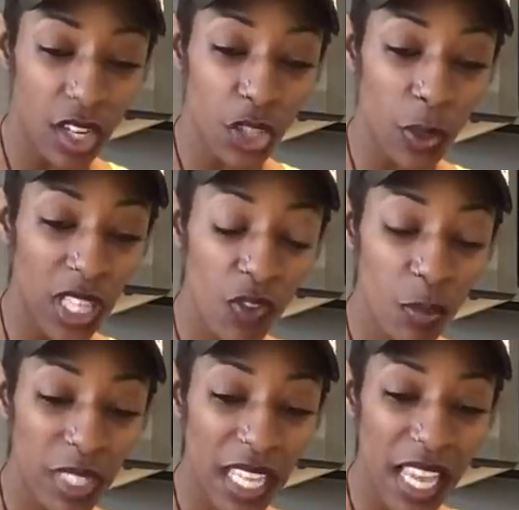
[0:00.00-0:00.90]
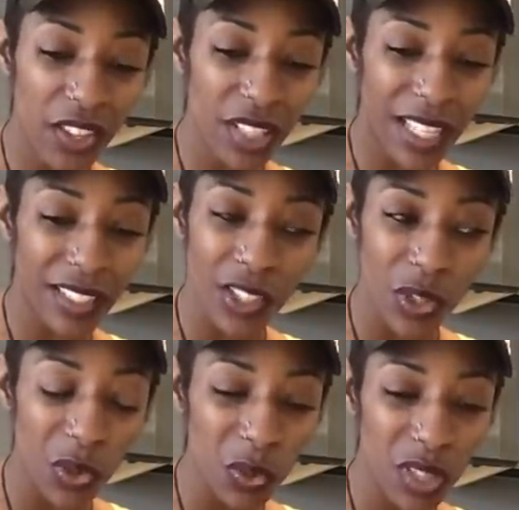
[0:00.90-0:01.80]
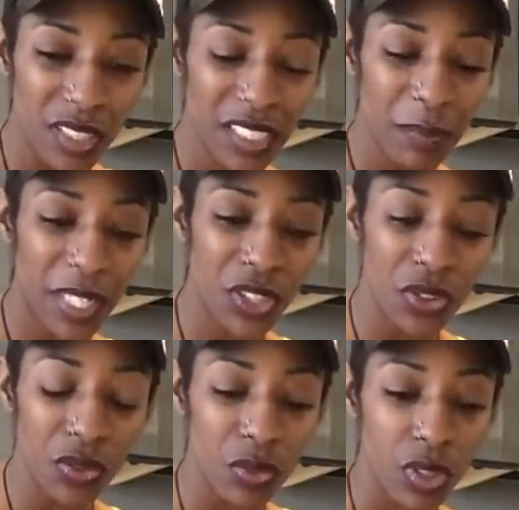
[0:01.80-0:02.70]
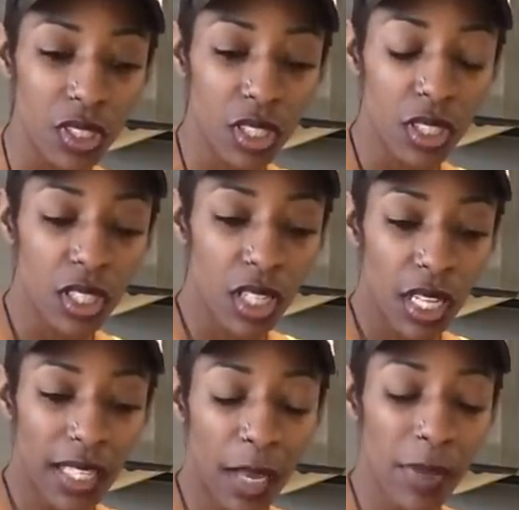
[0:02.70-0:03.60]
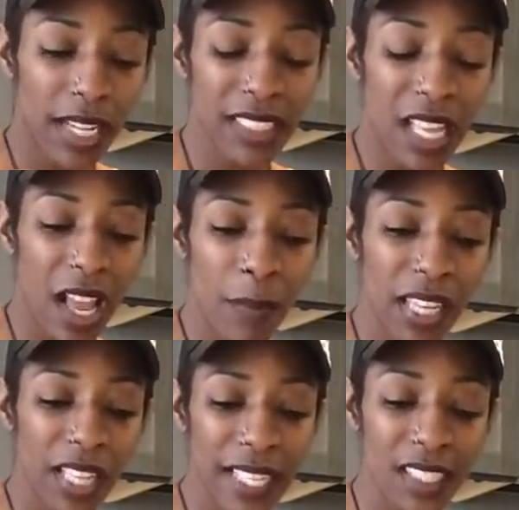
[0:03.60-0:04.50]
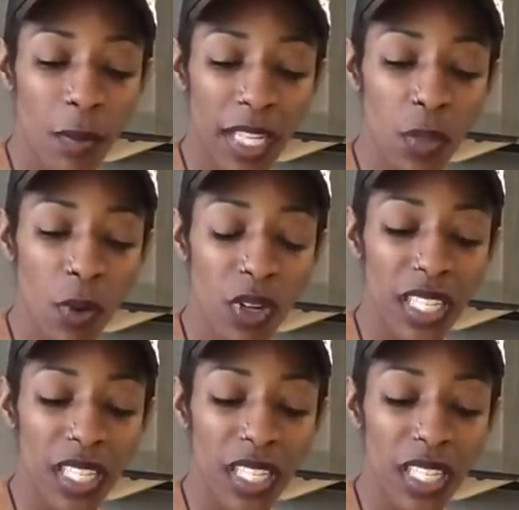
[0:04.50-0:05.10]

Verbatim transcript: Are you in love with me yet? You're like, no, just met you. Like, because I'm getting like somebody won't